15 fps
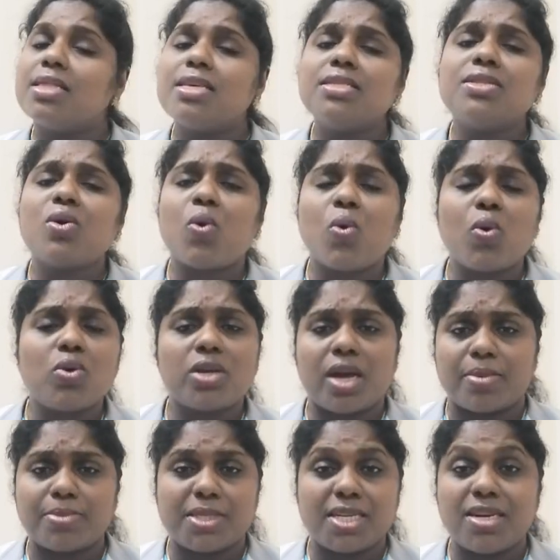These all
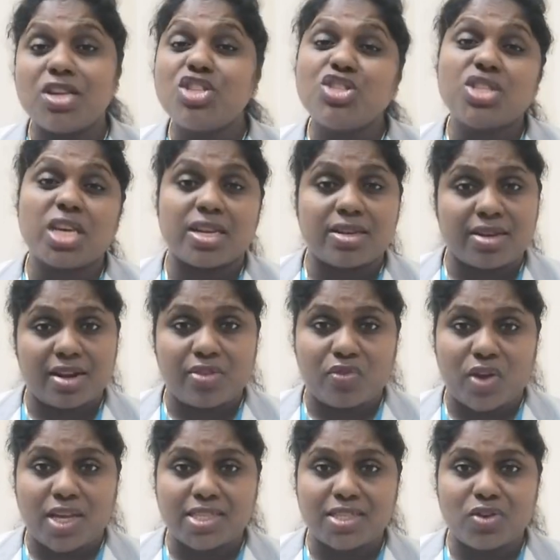comes under general
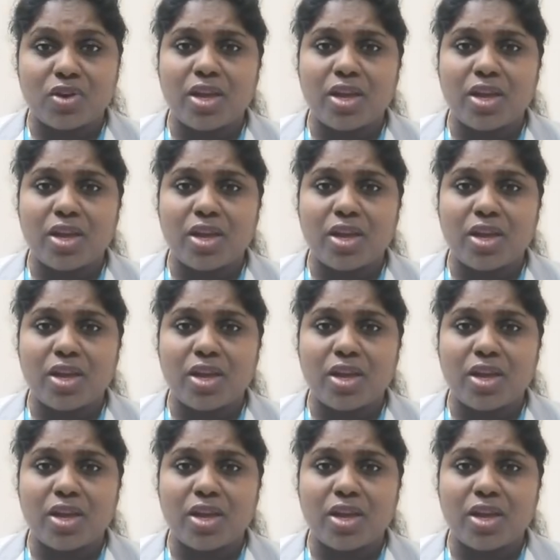waste.